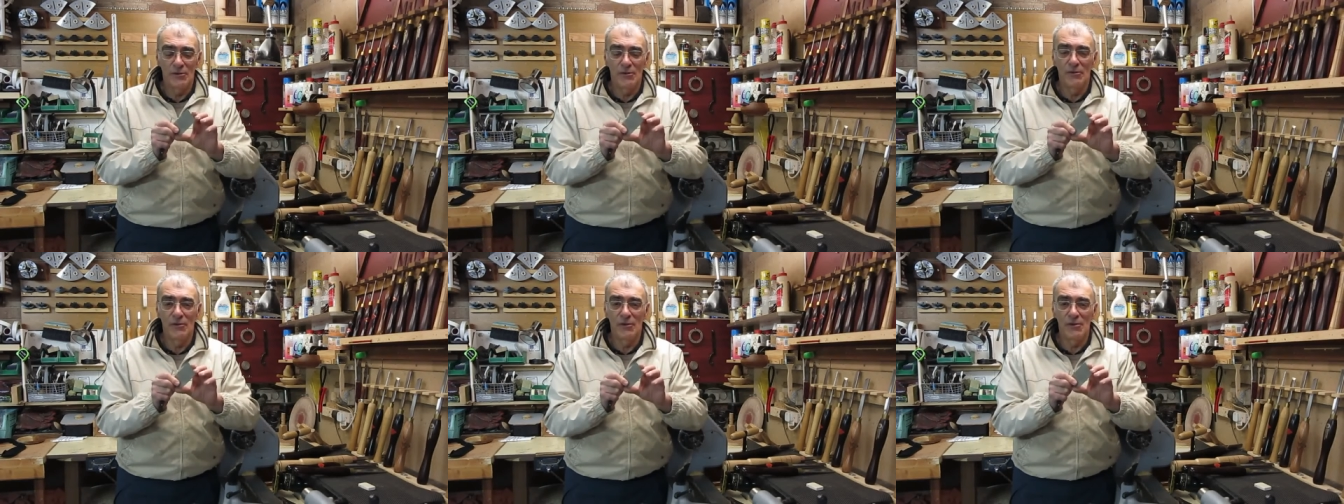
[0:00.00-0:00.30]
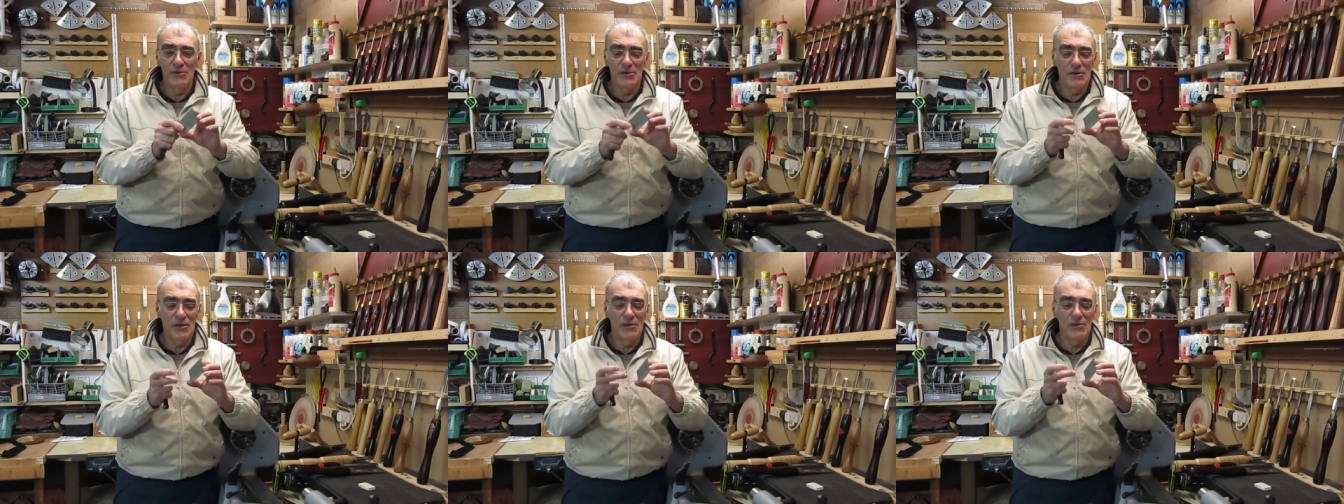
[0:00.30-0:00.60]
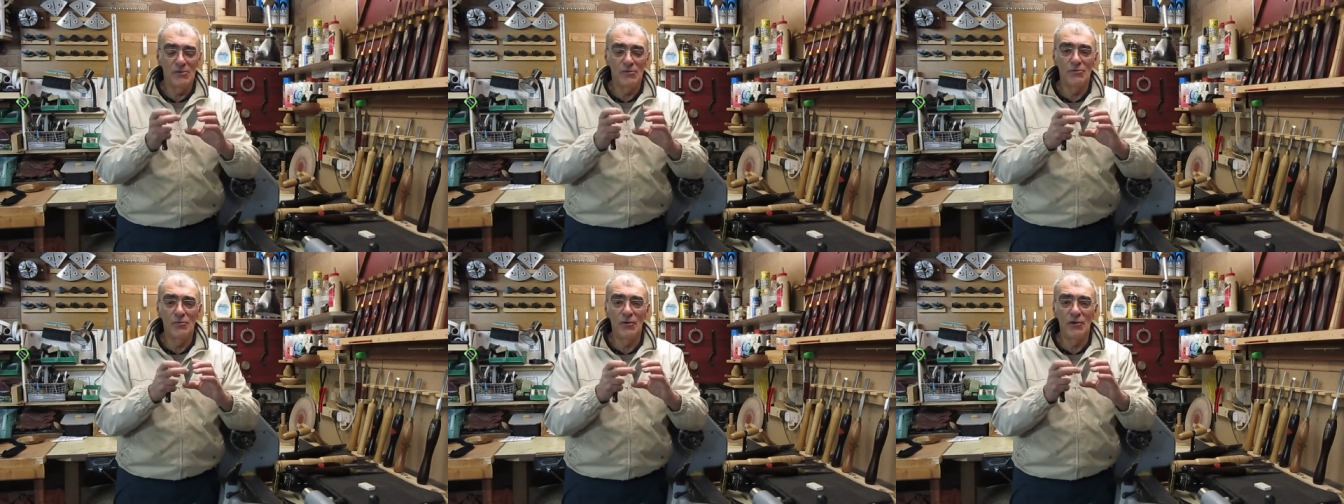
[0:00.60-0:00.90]
This
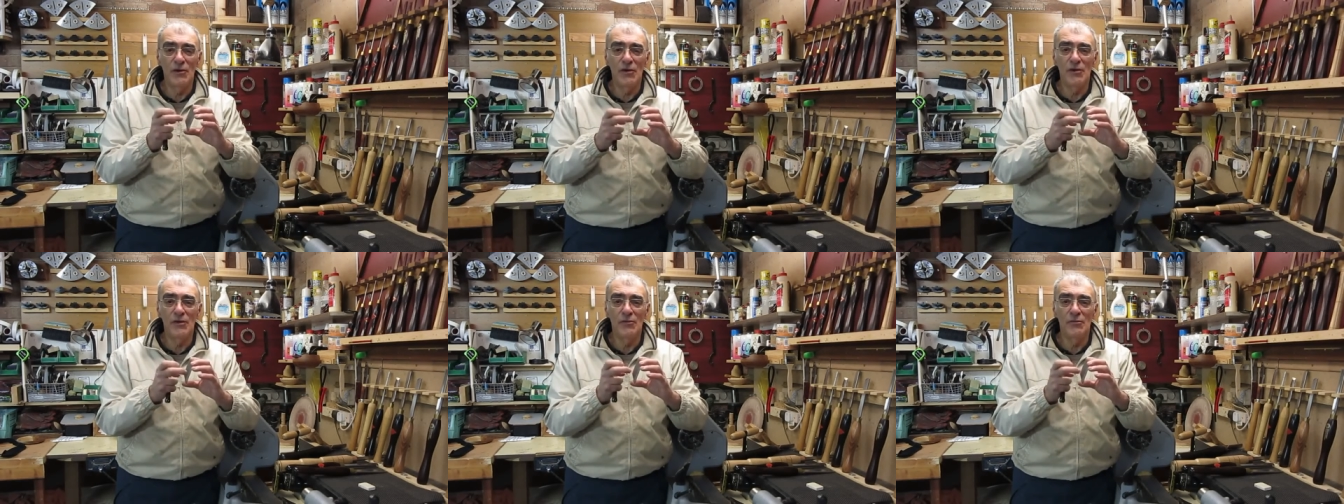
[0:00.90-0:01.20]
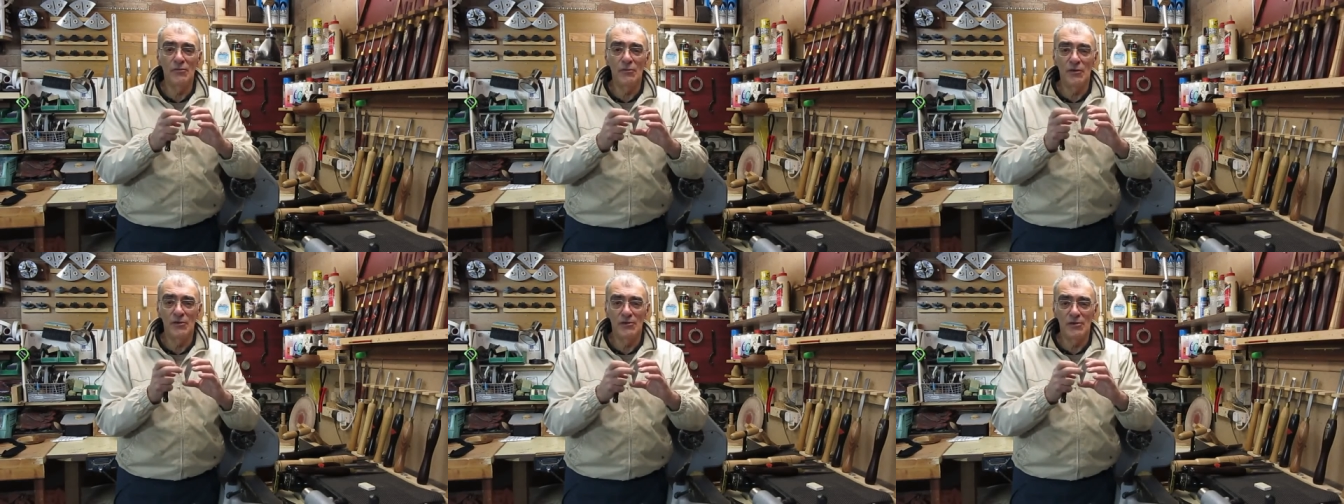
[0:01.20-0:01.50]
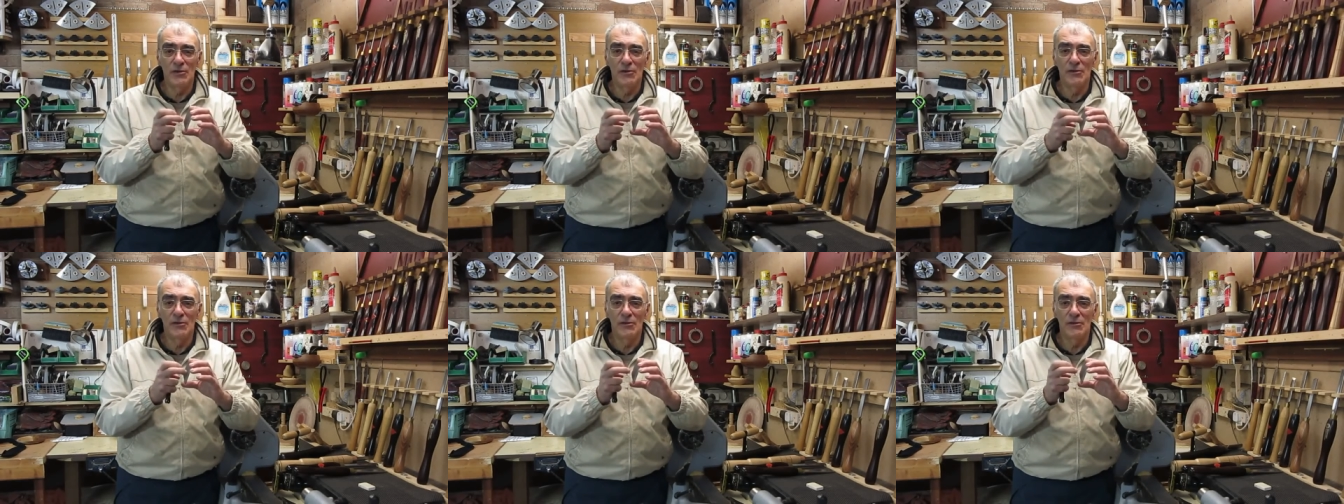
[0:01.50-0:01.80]
is really
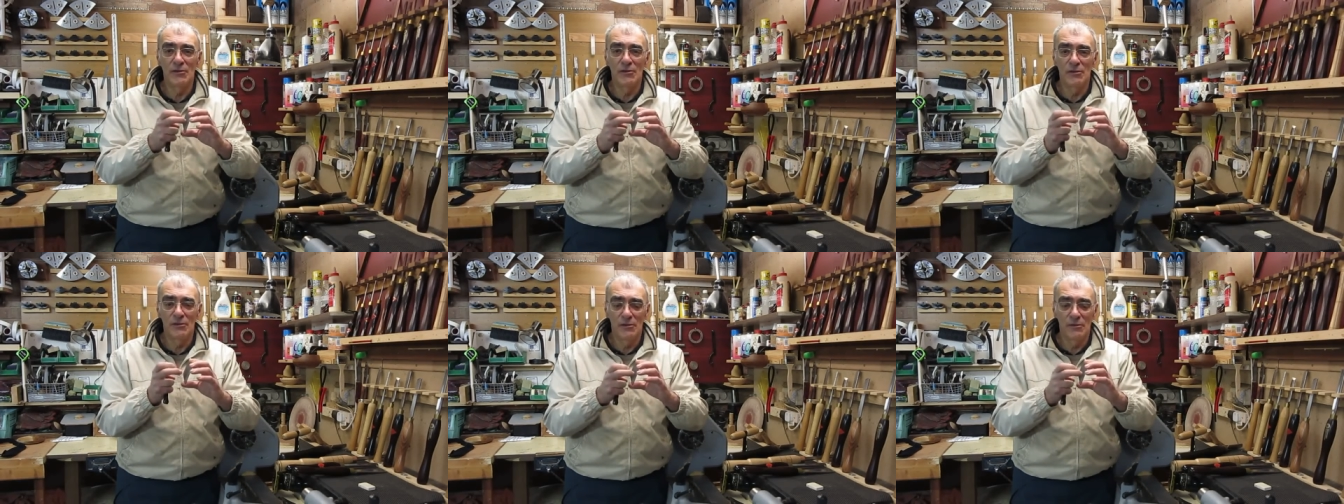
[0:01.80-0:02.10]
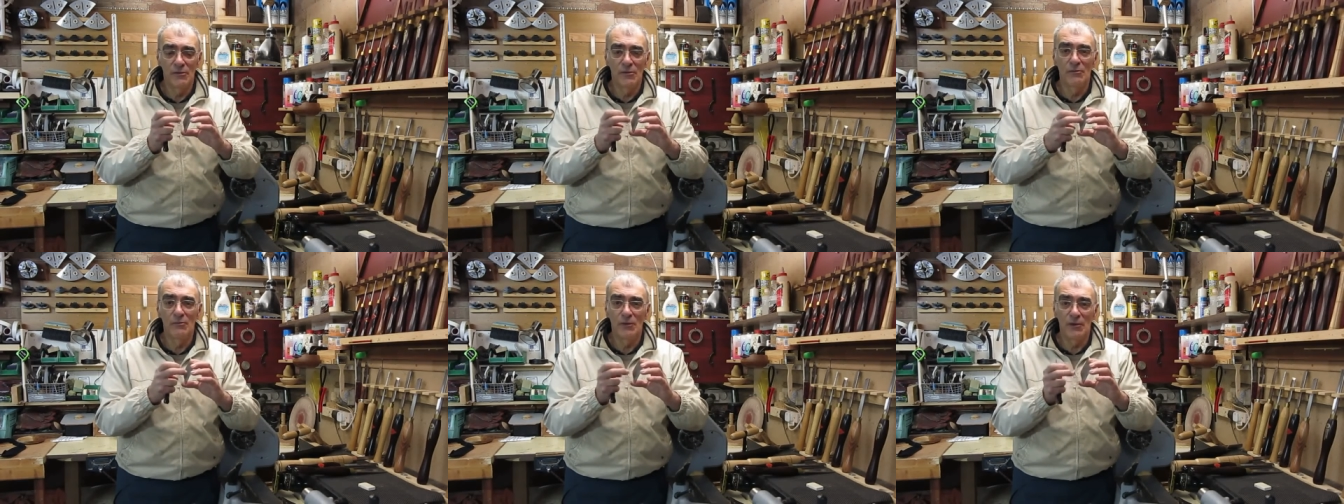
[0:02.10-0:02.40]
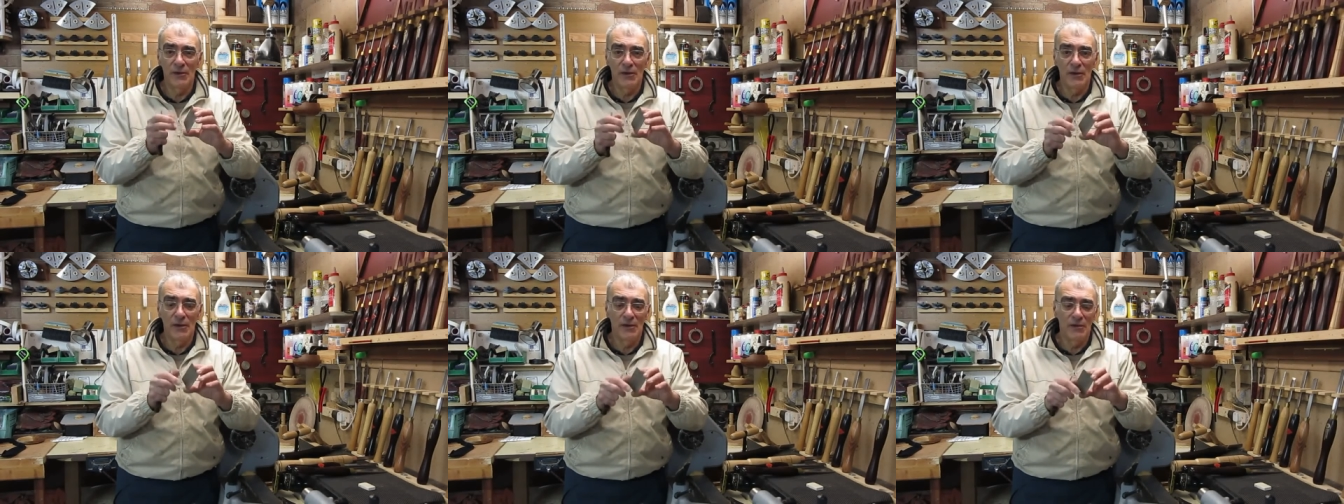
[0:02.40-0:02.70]
rigid. Good bit
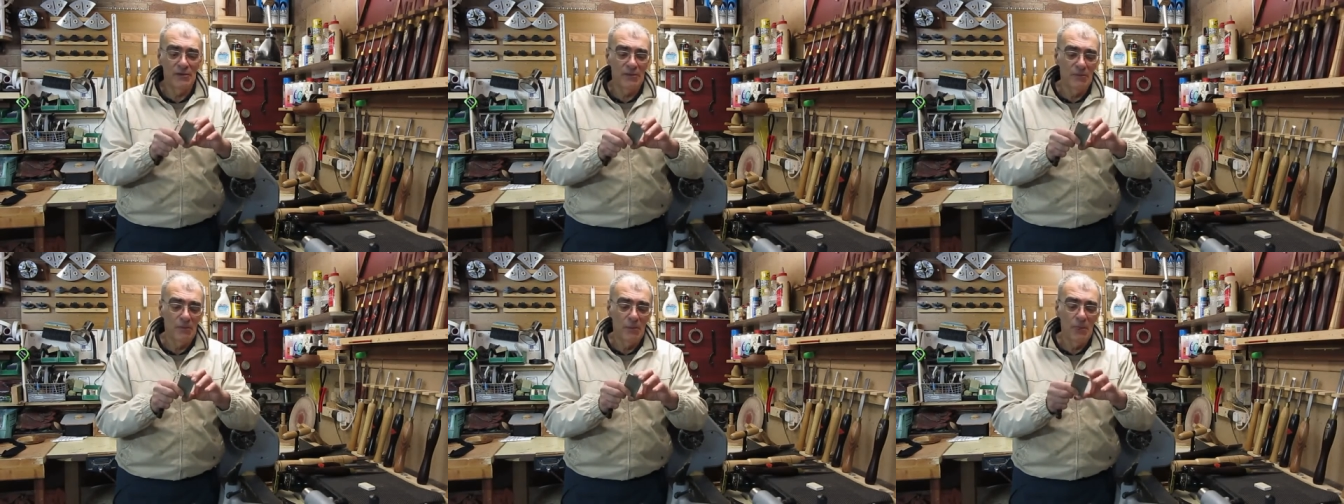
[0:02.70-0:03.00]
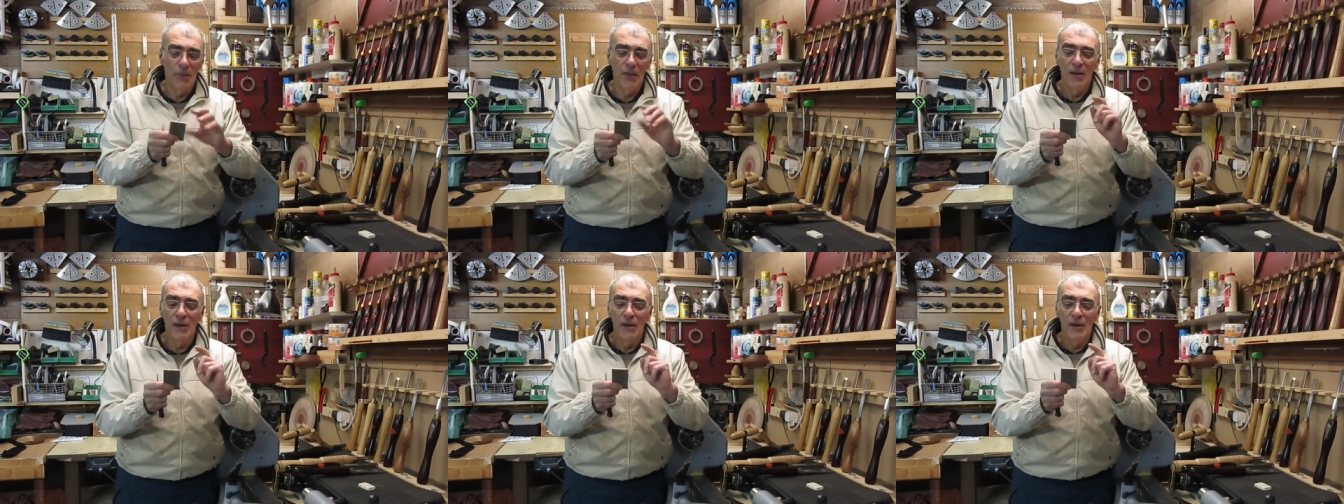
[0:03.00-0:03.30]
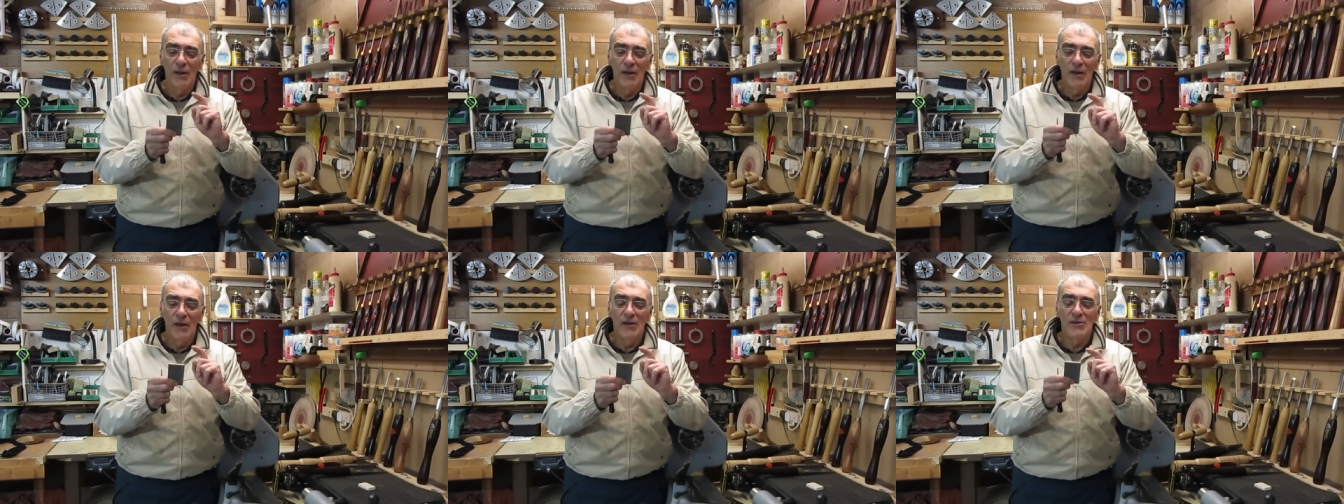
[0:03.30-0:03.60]
of kit.
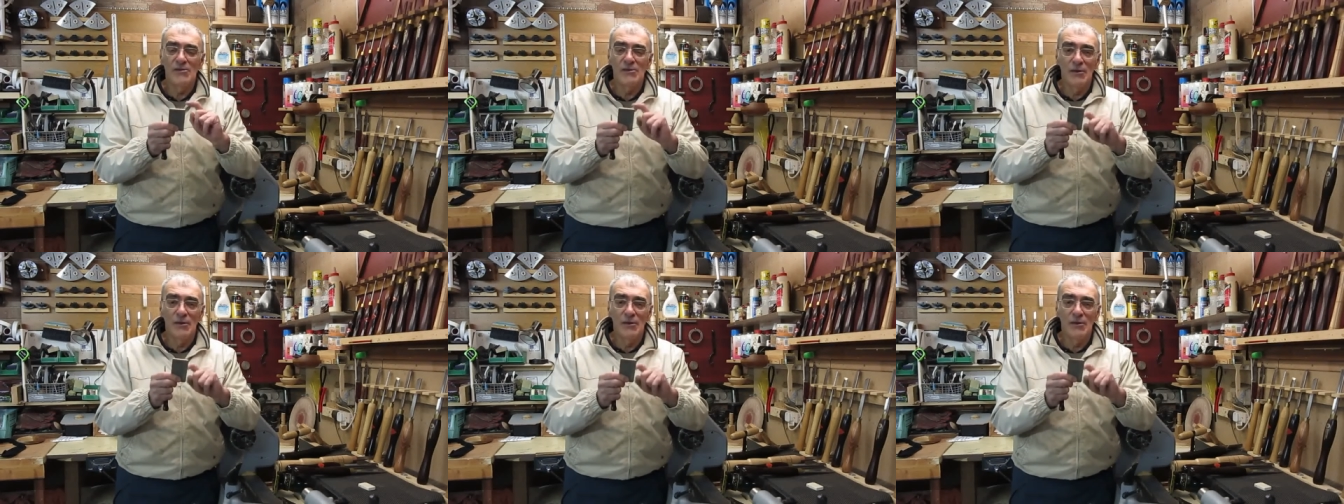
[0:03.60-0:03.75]
It's